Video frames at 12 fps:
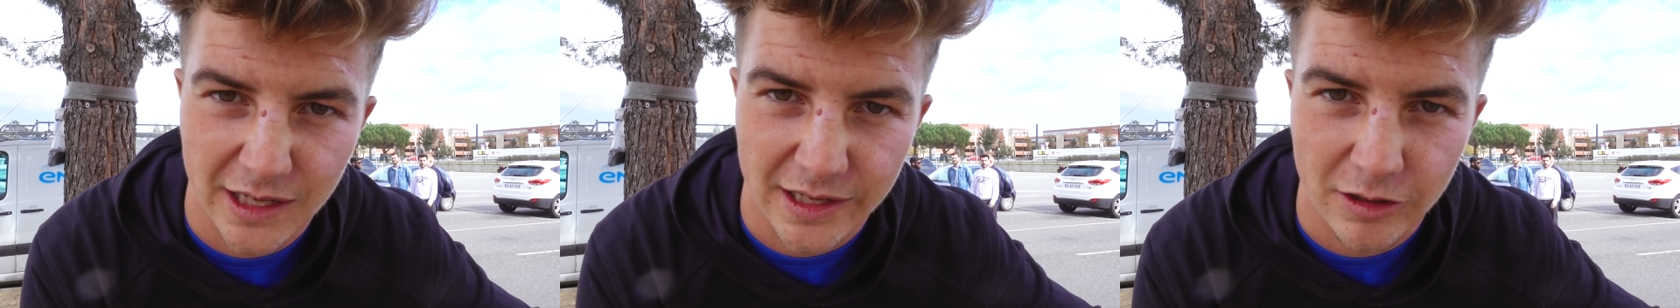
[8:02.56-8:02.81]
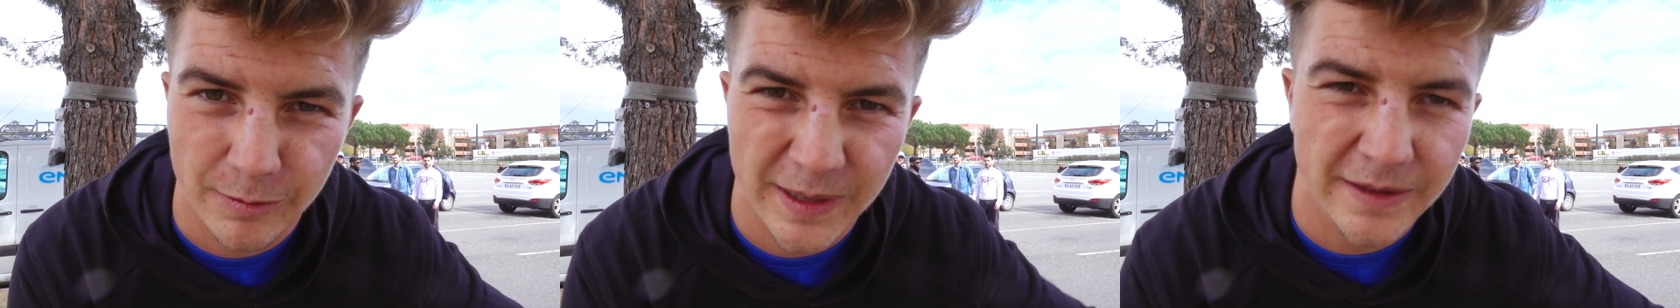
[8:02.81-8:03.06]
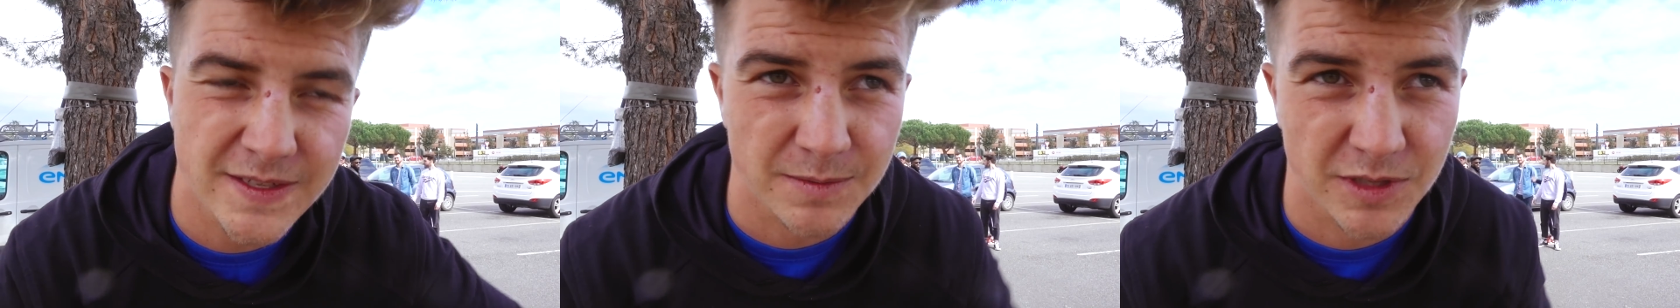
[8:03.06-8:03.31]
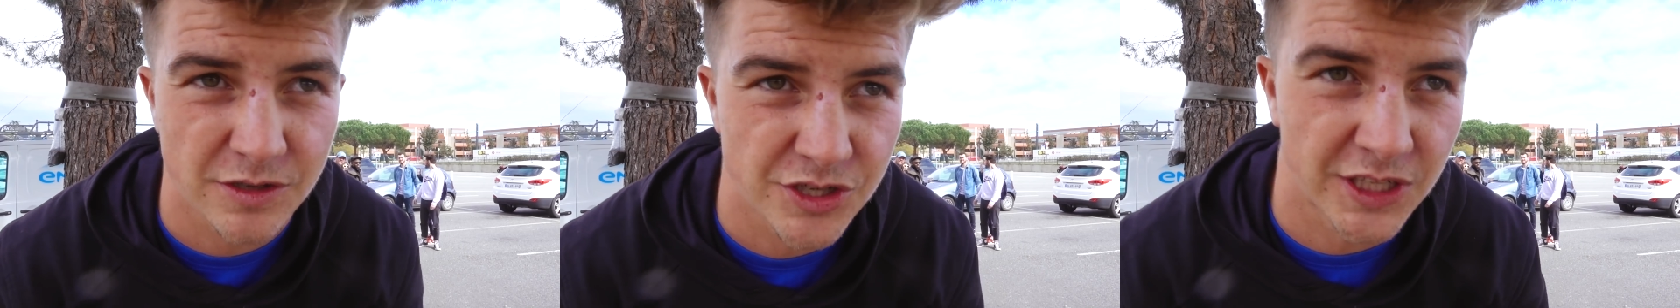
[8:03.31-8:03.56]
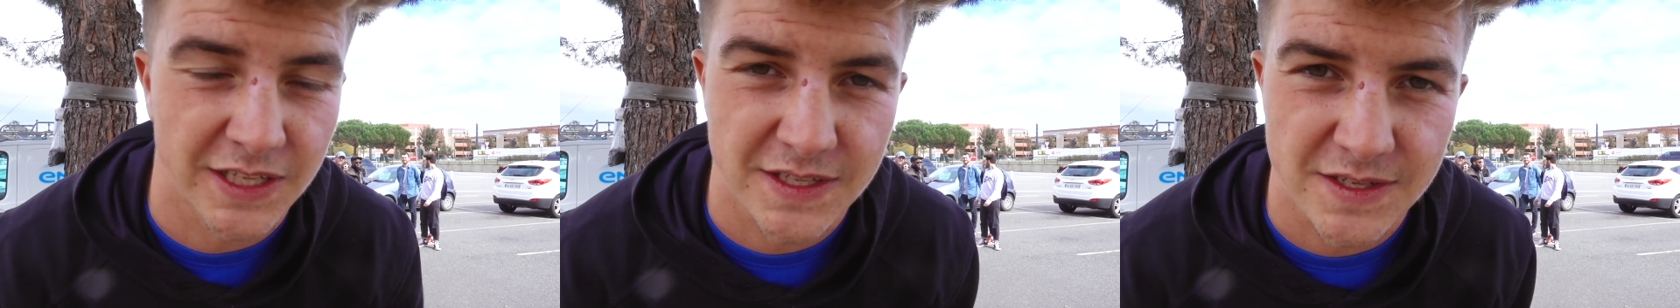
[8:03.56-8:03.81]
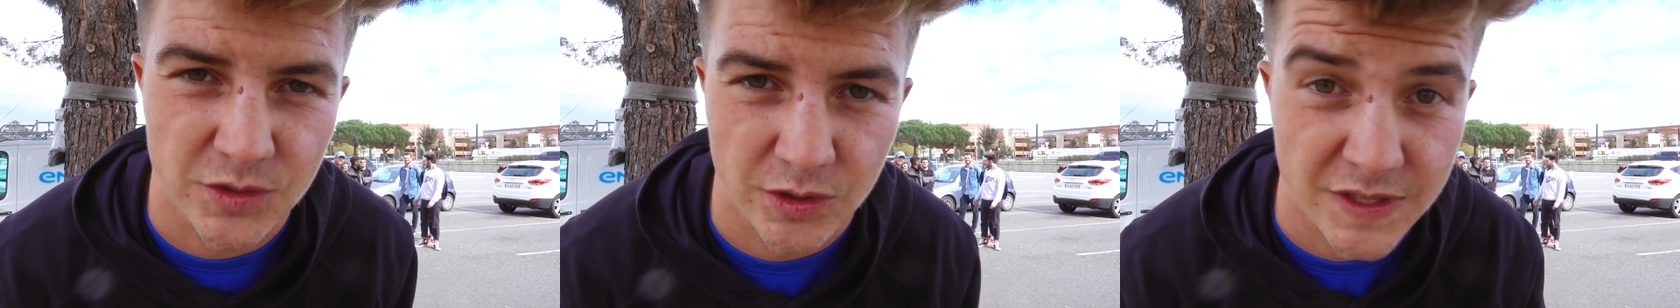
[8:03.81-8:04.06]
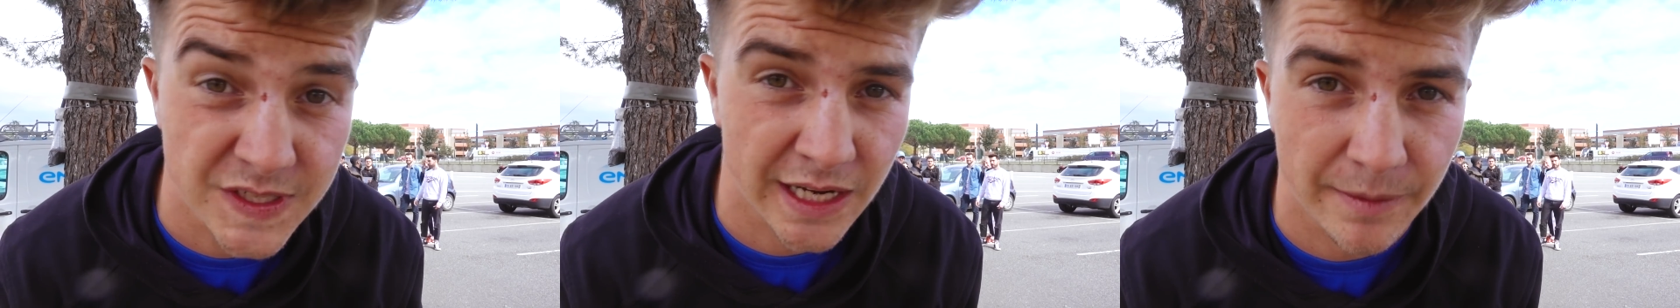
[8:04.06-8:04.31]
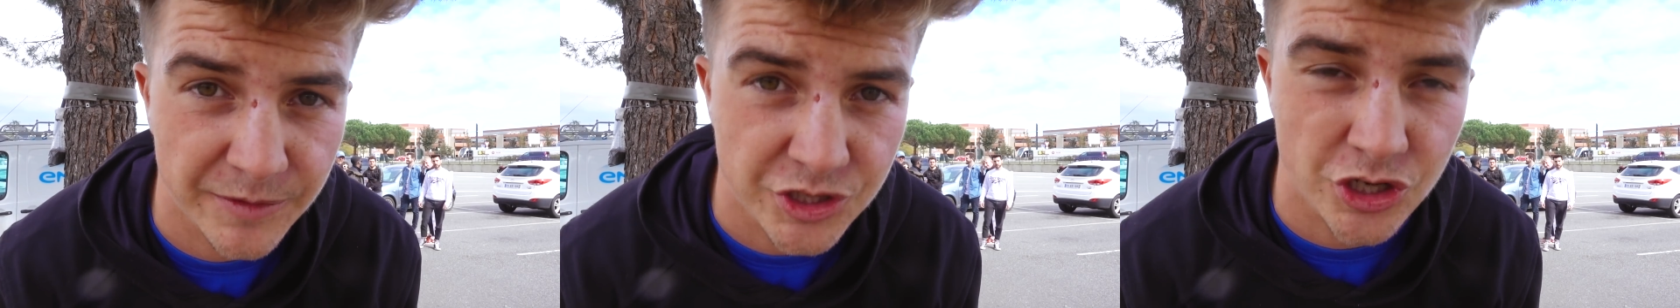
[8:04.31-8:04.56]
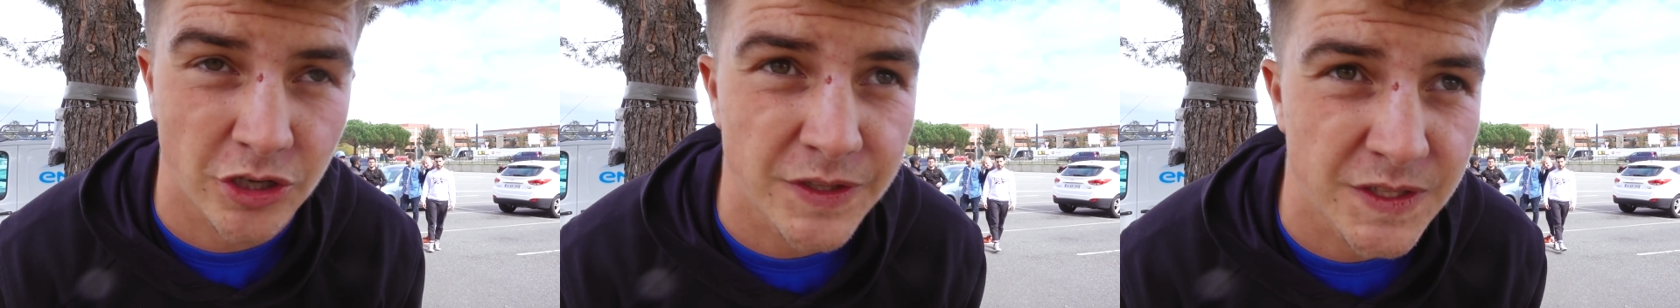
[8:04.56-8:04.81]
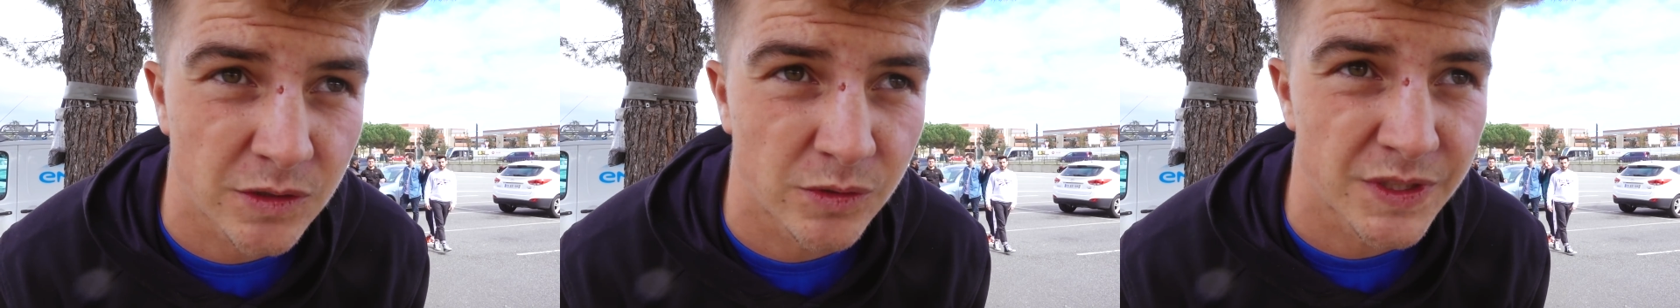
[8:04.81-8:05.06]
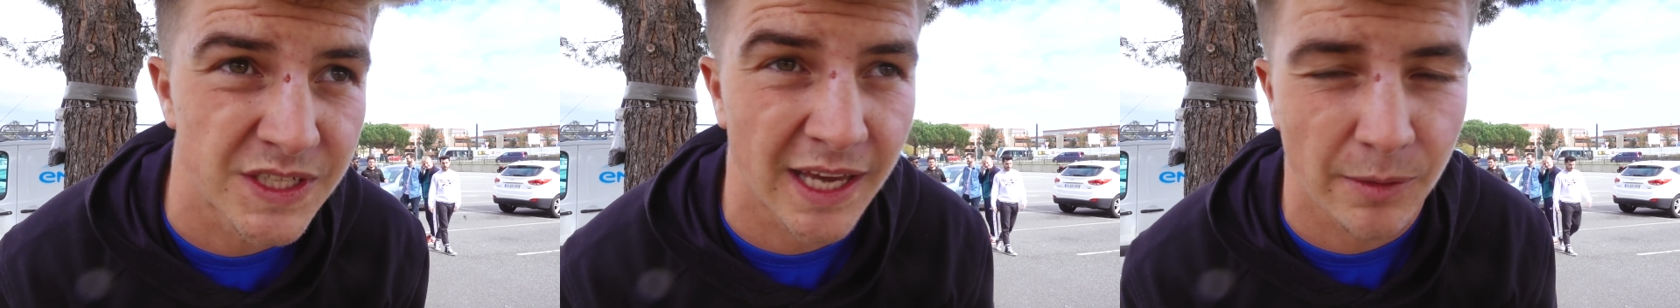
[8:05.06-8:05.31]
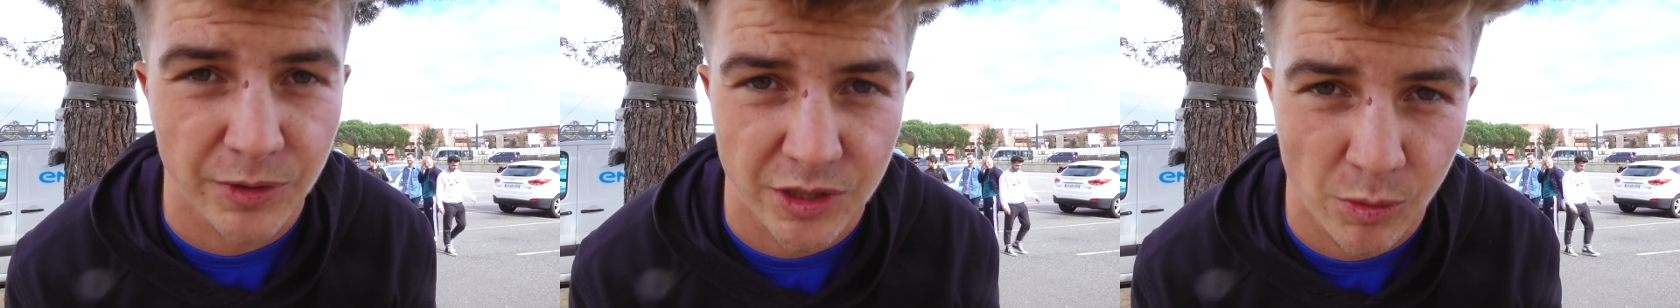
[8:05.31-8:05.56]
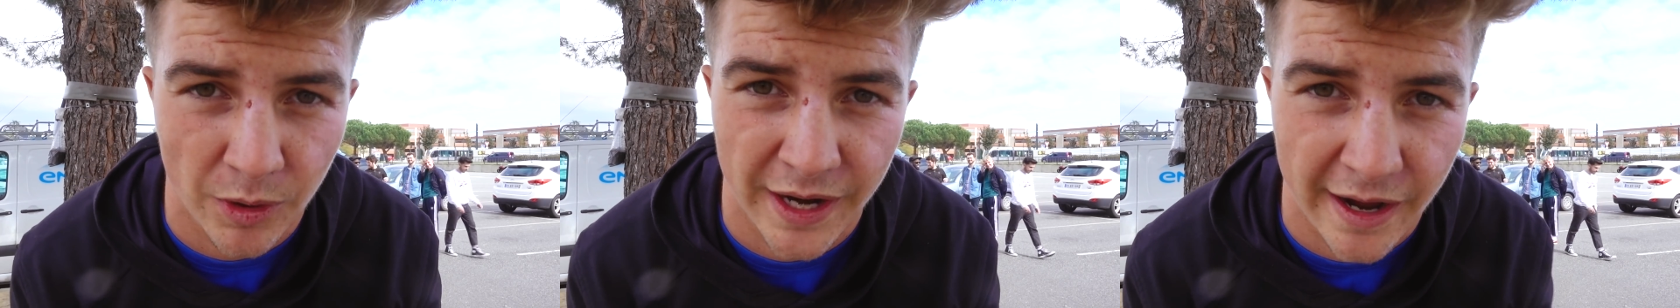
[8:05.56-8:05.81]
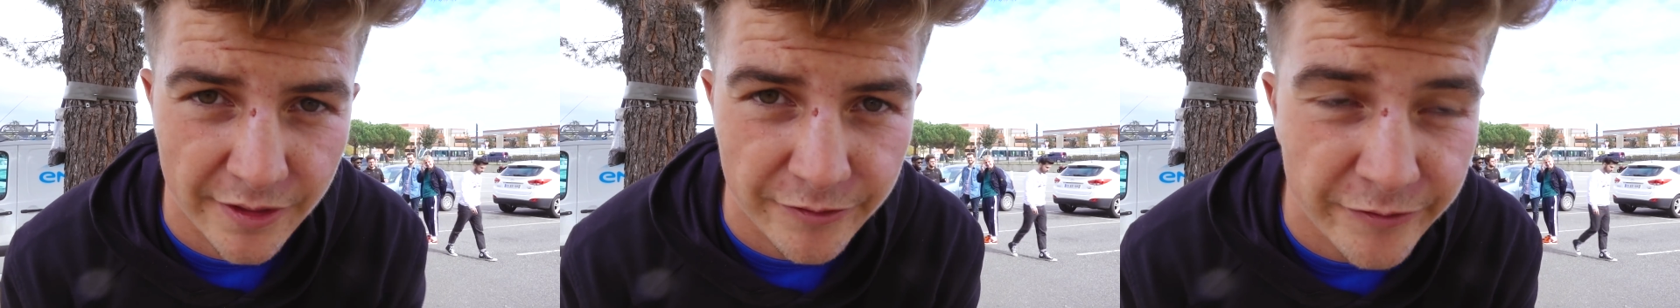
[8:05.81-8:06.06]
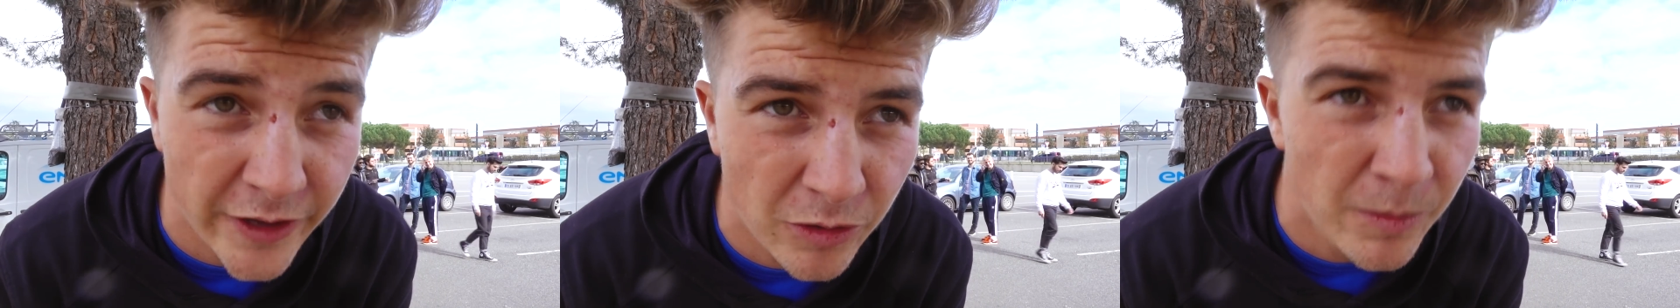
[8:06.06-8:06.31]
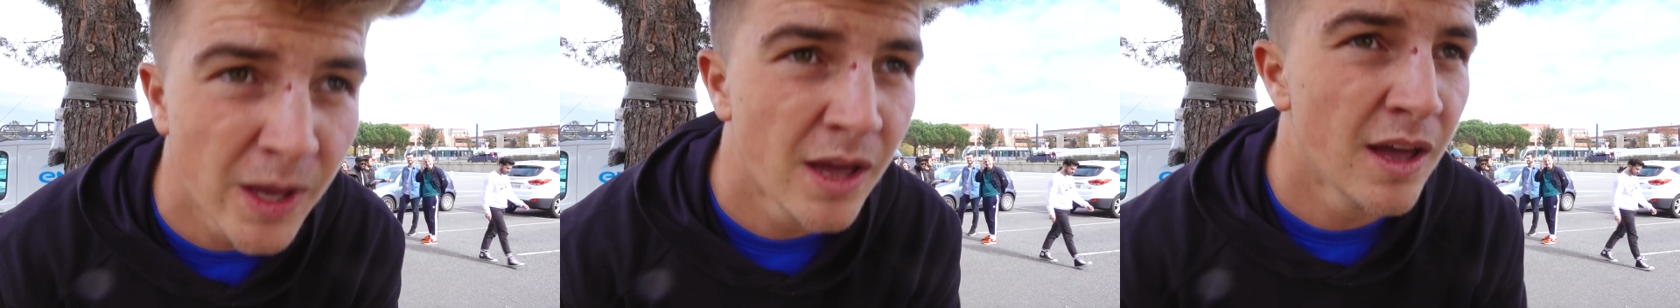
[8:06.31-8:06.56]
a little bit. Sometimes you need to sort of set up the shots in order to get what you want out of the film.